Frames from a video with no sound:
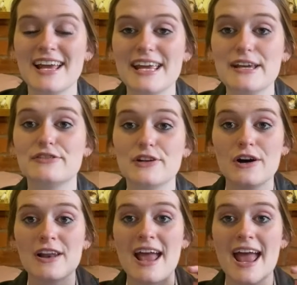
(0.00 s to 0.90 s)
If
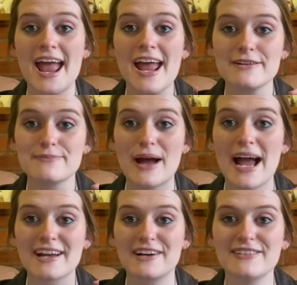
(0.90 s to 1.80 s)
not, head
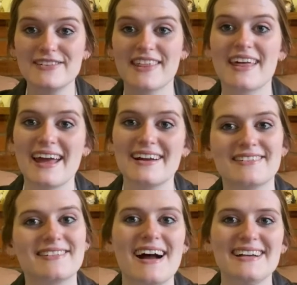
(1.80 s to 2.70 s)
back over there
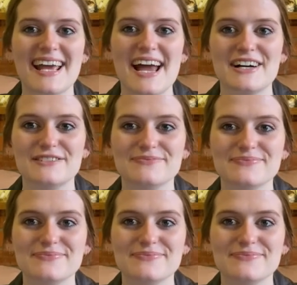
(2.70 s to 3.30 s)
right now.